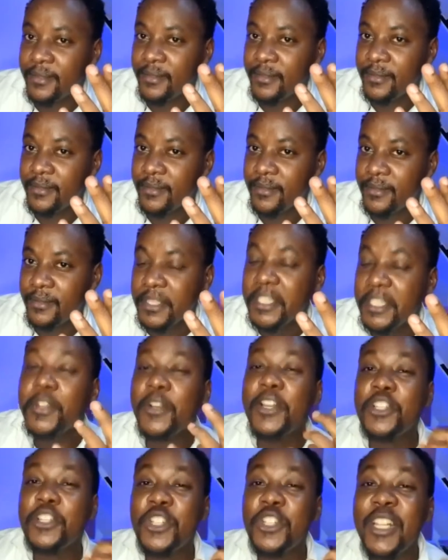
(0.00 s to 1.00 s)
He
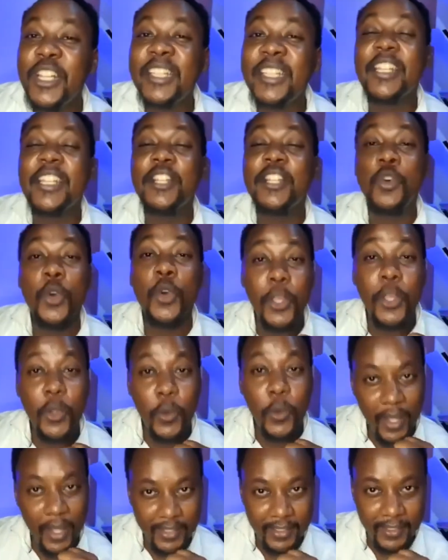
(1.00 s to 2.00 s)
regulated who he
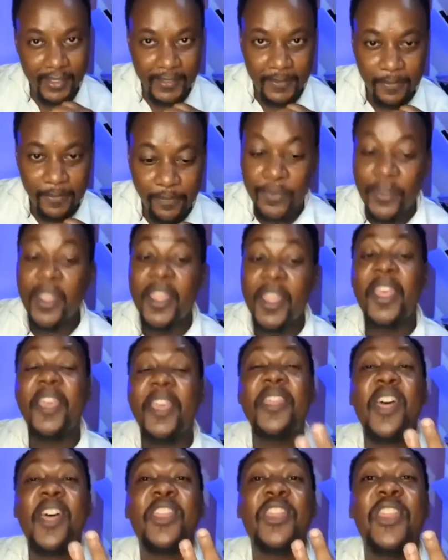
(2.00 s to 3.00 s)
was. The
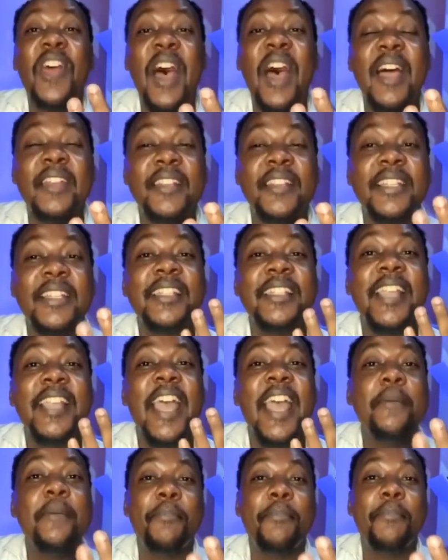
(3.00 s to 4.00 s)
third is
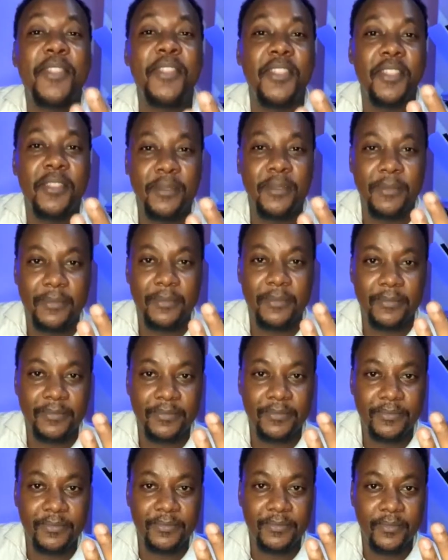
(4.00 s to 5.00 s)
empathy.
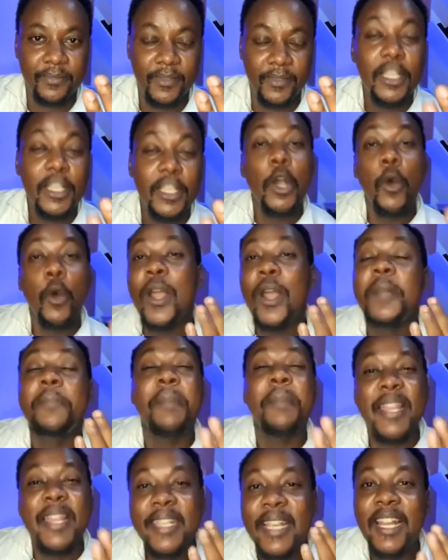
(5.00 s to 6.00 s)
When
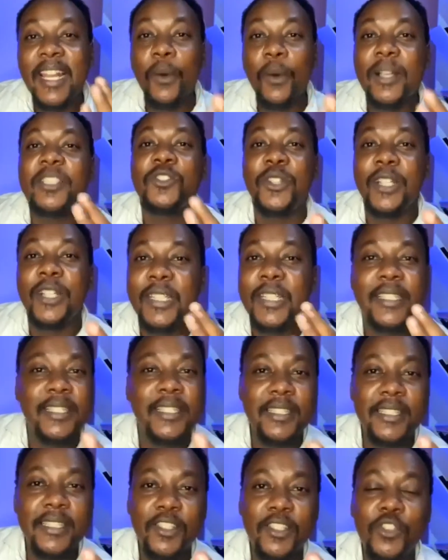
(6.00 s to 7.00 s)
Mandela was released,
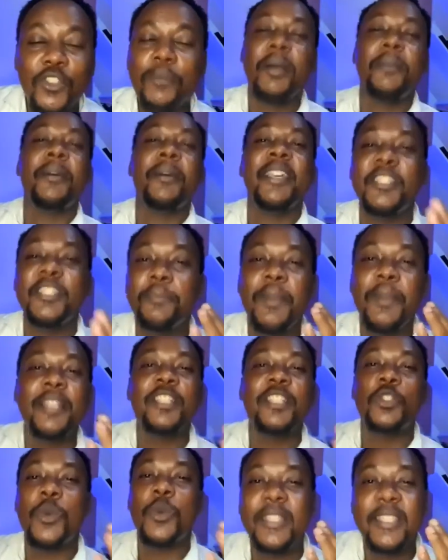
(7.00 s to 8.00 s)
remember he spent
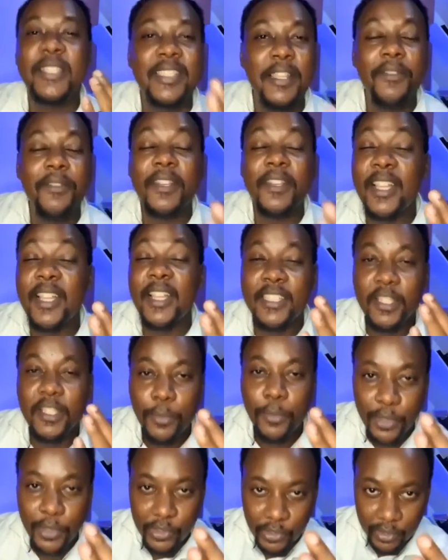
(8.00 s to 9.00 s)
27 years in
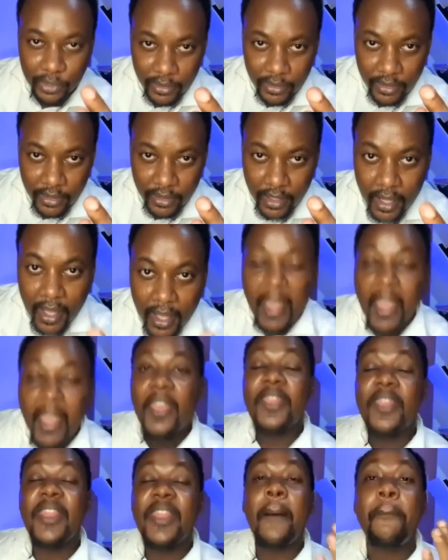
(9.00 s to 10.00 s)
prison.
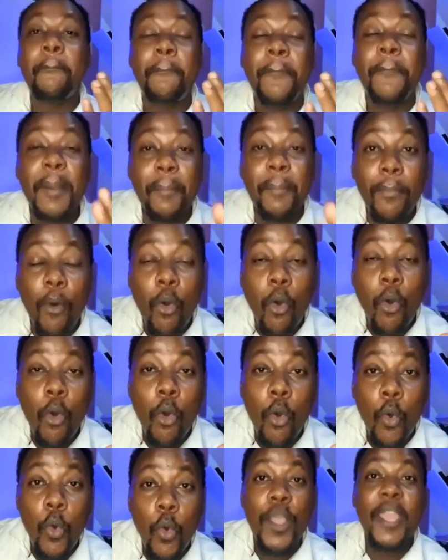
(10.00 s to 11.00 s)
The people
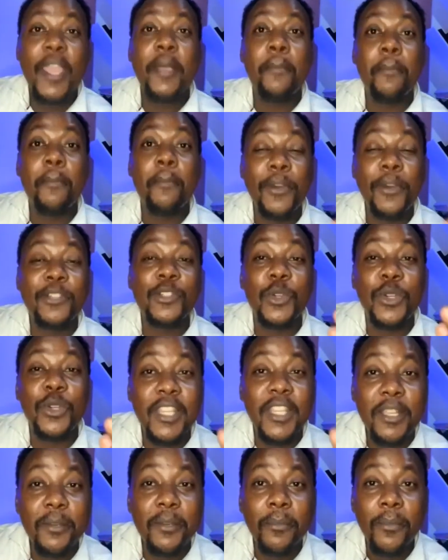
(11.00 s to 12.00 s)
who imprisoned
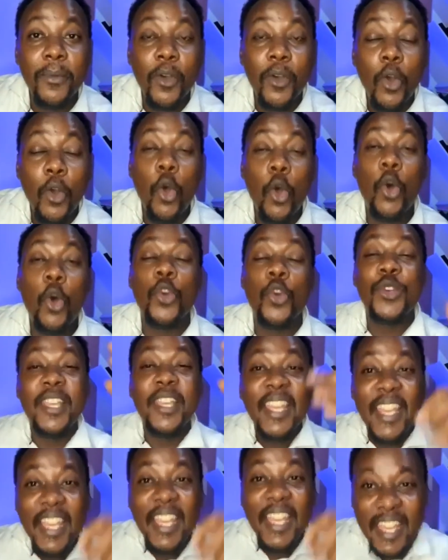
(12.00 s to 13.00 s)
him on
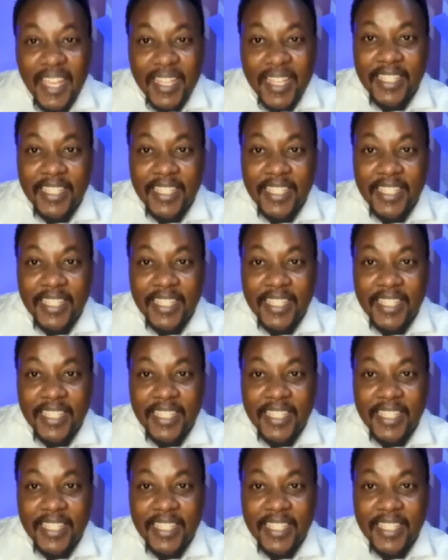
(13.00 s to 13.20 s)
his